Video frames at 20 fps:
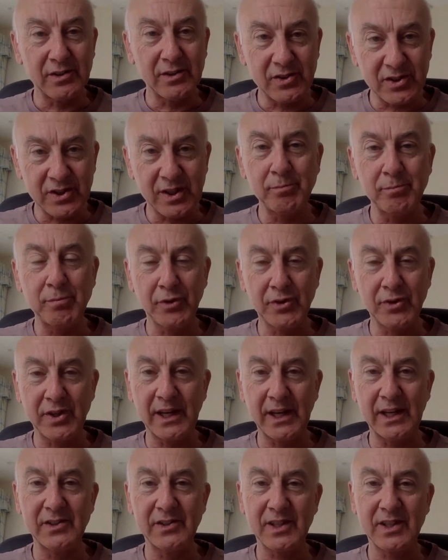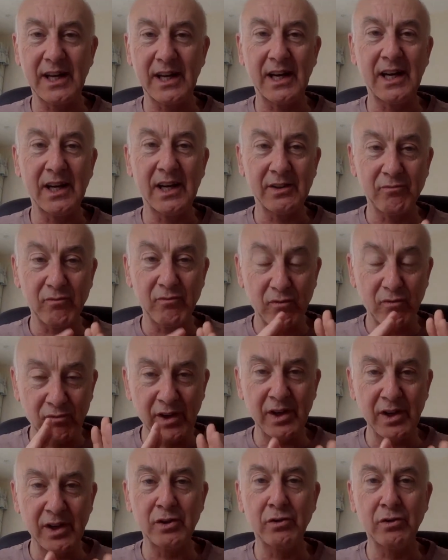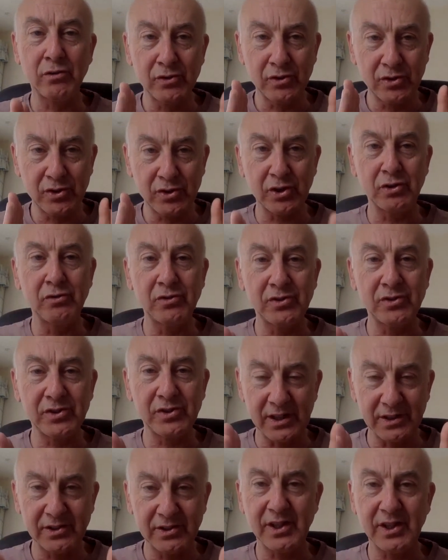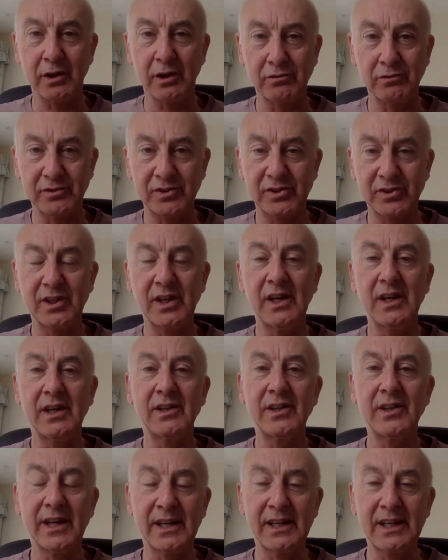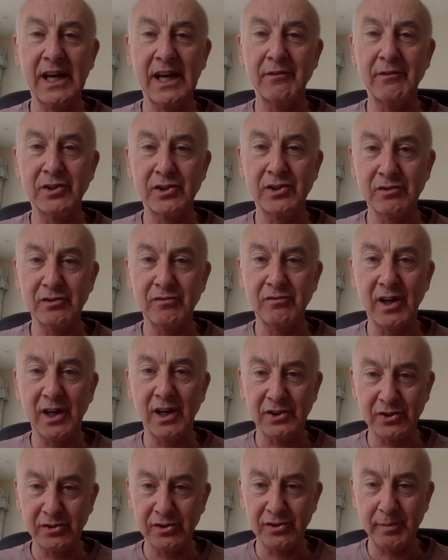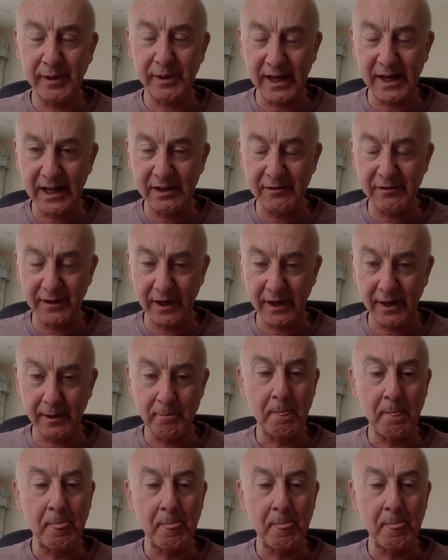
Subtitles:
simple things that are real do's and don'ts that encourage the right sort of behaviour,